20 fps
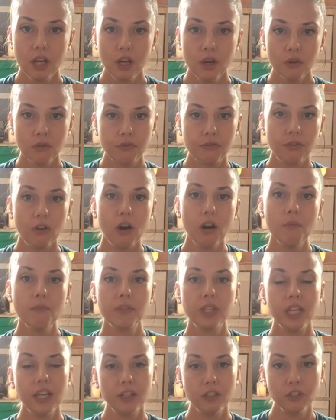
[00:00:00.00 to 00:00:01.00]
from
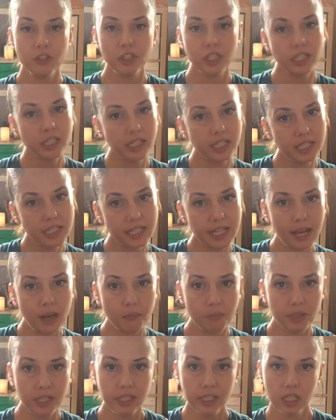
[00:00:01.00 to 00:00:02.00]
the energy that is
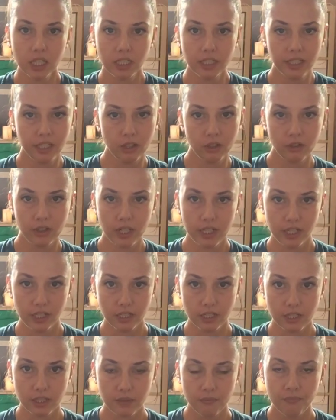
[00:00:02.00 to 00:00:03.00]
happening on either
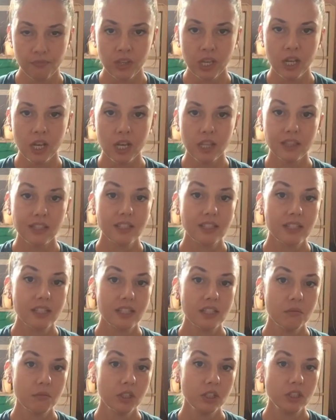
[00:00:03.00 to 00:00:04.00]
end. This is
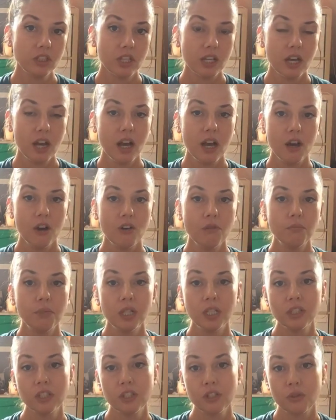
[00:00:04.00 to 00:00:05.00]
similar to how
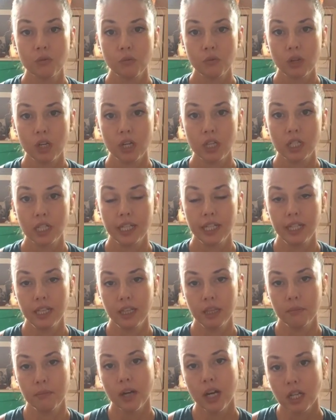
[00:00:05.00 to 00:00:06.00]
bandhas work in
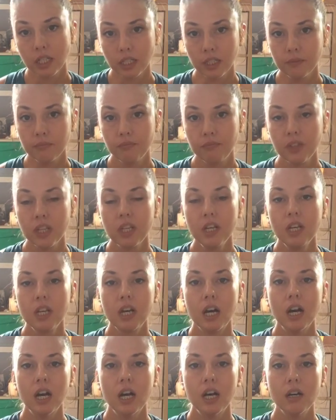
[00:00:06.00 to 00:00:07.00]
the body.
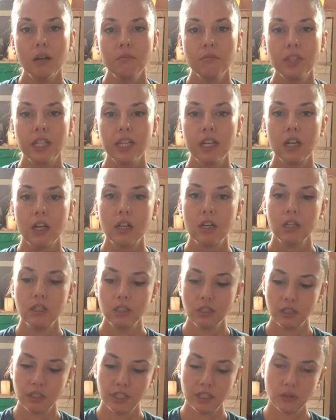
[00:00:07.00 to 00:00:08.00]

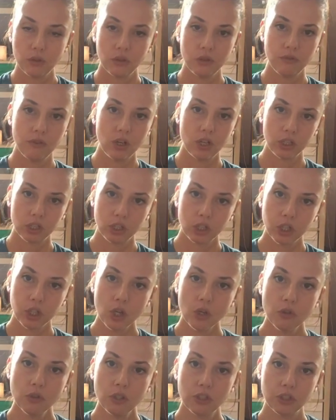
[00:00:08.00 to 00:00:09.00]
They sort of are
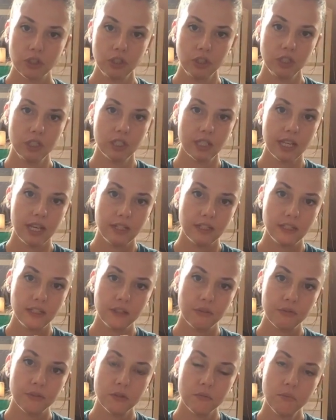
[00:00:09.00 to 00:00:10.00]
closures at
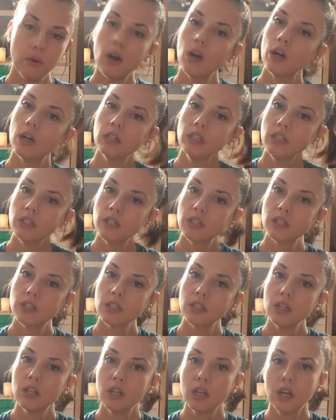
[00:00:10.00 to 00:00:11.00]
different parts
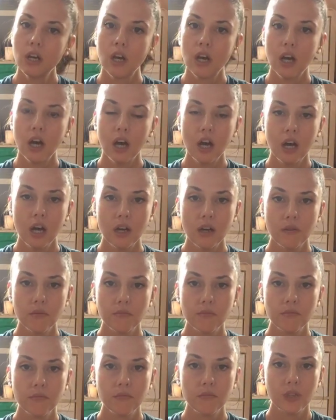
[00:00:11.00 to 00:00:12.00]

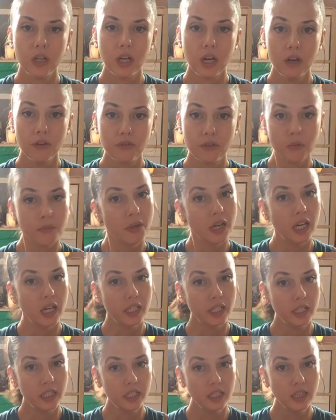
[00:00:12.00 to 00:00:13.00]
of the
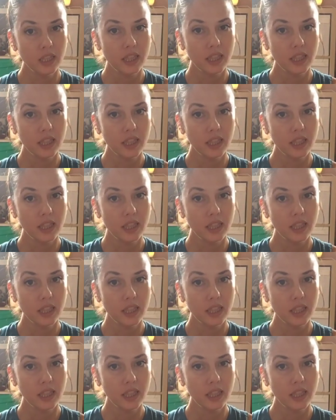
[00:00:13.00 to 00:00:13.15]
body